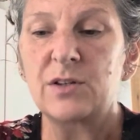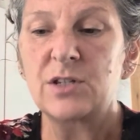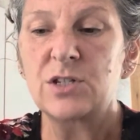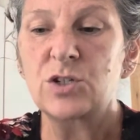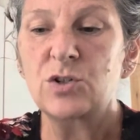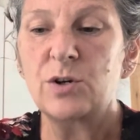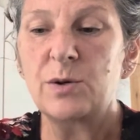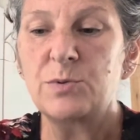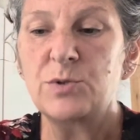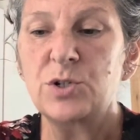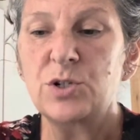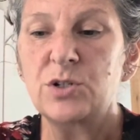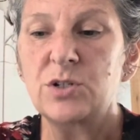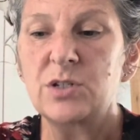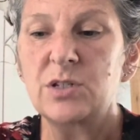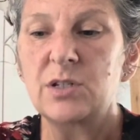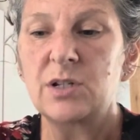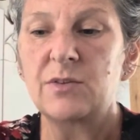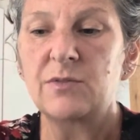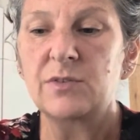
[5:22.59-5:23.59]
The
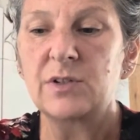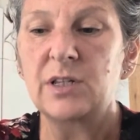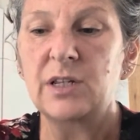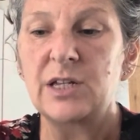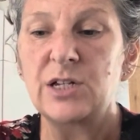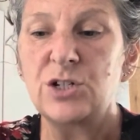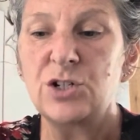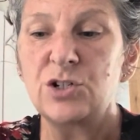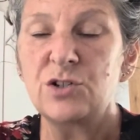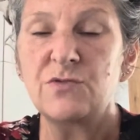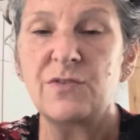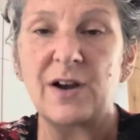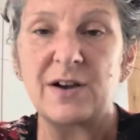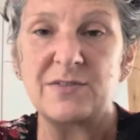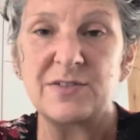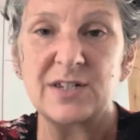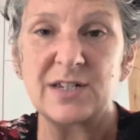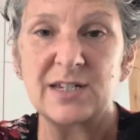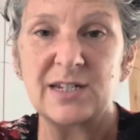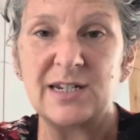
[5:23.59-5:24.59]
scriptures, Galatians
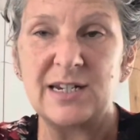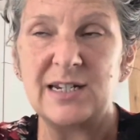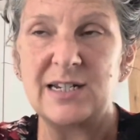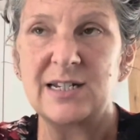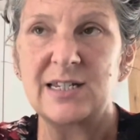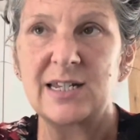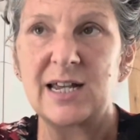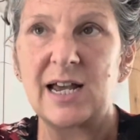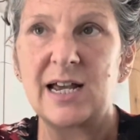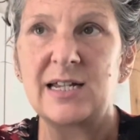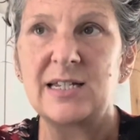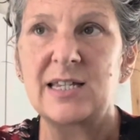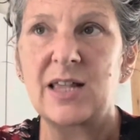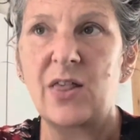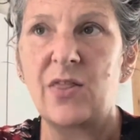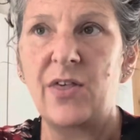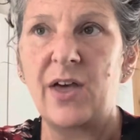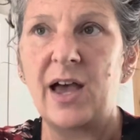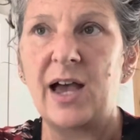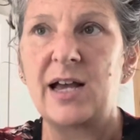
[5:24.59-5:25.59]
5:16 says
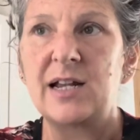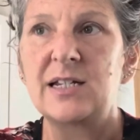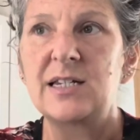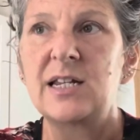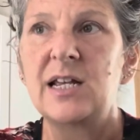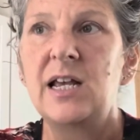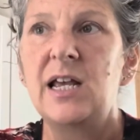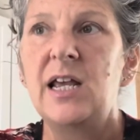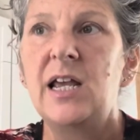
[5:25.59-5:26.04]
that